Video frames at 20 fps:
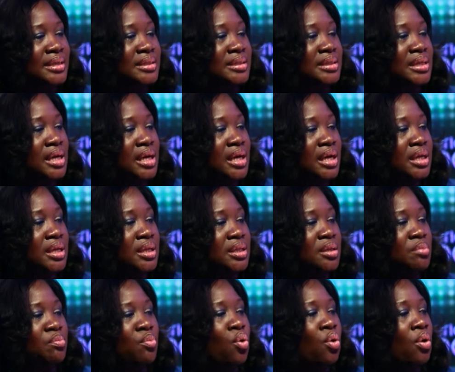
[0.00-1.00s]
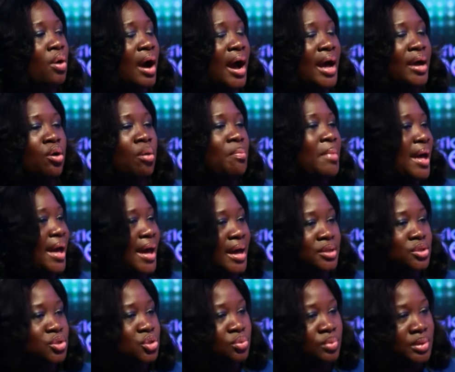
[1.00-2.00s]
And the more I got
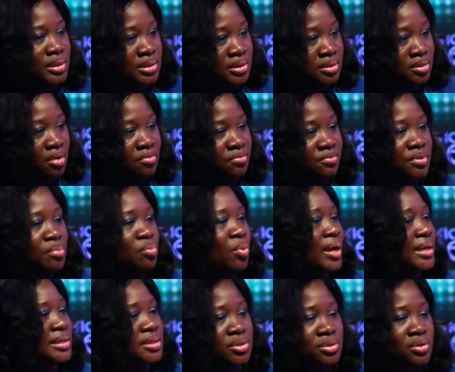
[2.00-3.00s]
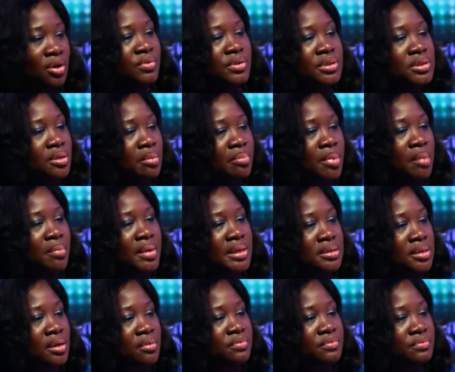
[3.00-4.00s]
my hands doing stuff, the more I discovered
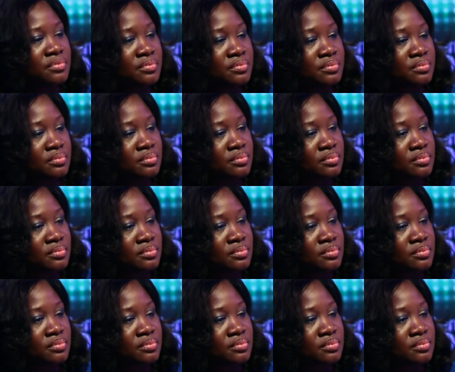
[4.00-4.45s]
about myself.